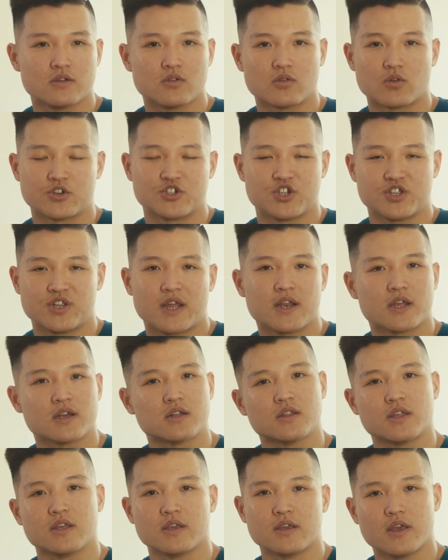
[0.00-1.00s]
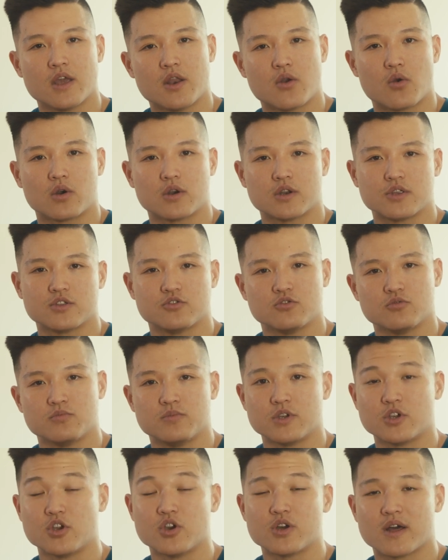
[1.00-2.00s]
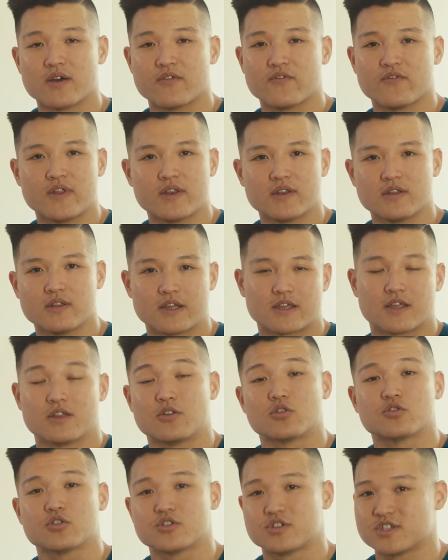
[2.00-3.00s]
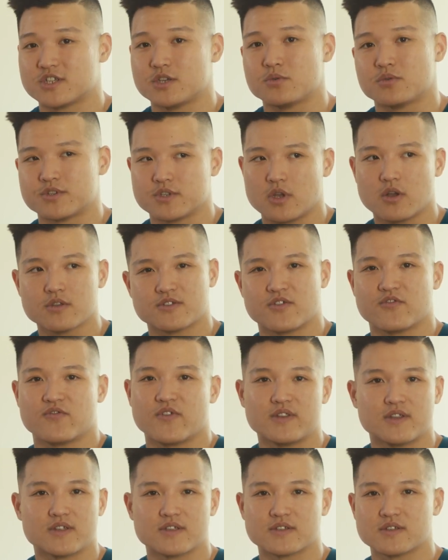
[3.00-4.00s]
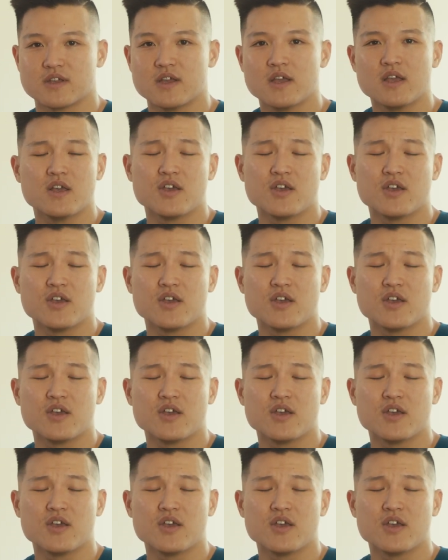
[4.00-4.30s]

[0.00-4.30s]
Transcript: or genetically in order to be good at fit, like in order to see results of fitness.